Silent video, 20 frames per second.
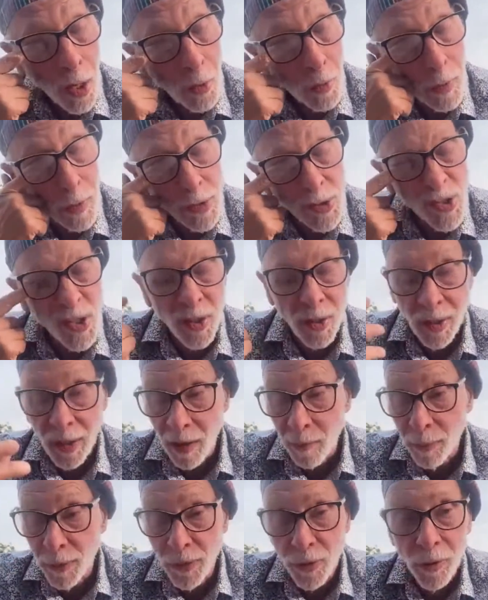A great
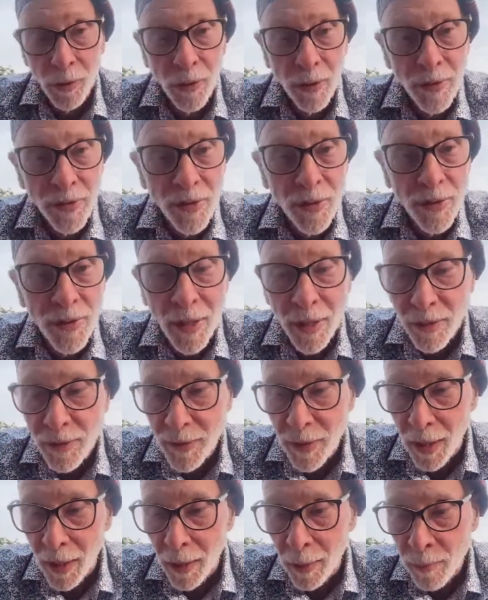city. I've been to London
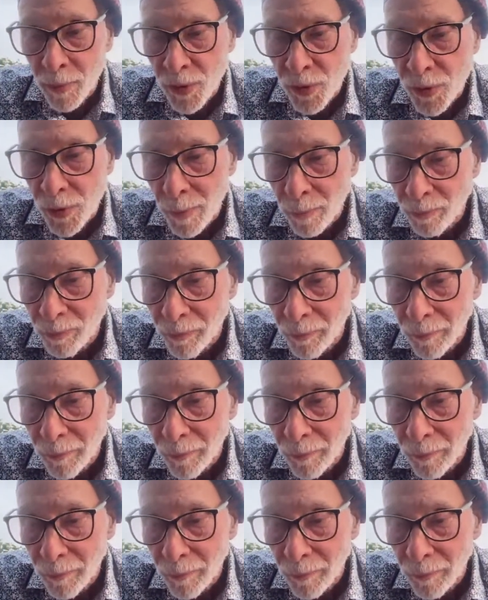10 times.